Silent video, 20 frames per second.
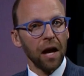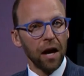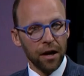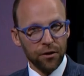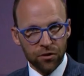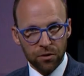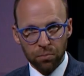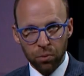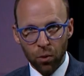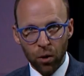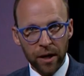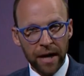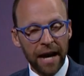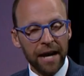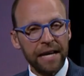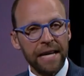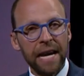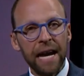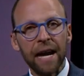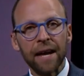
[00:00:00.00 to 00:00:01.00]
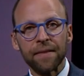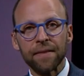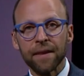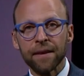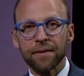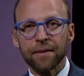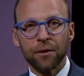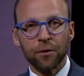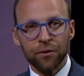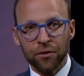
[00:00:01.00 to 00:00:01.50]
I should point out again
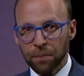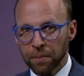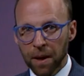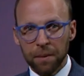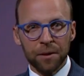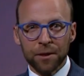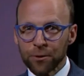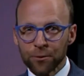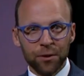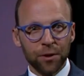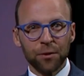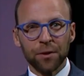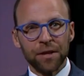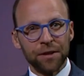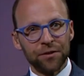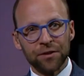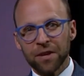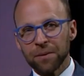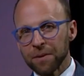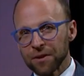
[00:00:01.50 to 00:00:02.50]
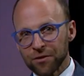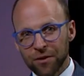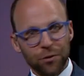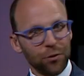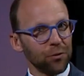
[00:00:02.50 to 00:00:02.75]
that there is a Public Utilities Commission,